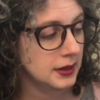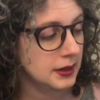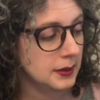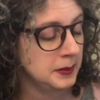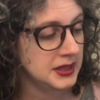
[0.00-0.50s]

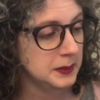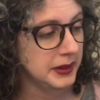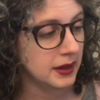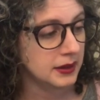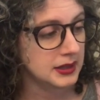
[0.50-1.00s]
Miss
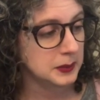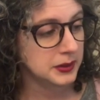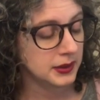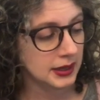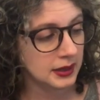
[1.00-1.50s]
Bell is
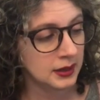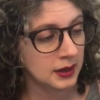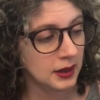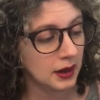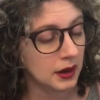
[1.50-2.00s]
putting
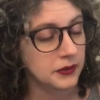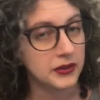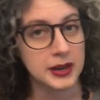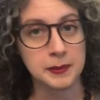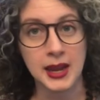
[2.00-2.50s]
our
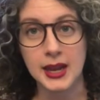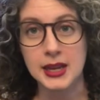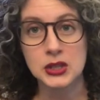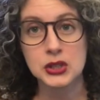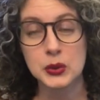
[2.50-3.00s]
friend Mae
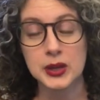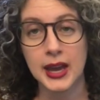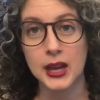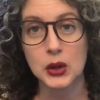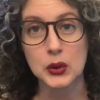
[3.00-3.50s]
into a
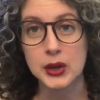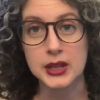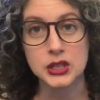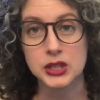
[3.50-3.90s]
category that she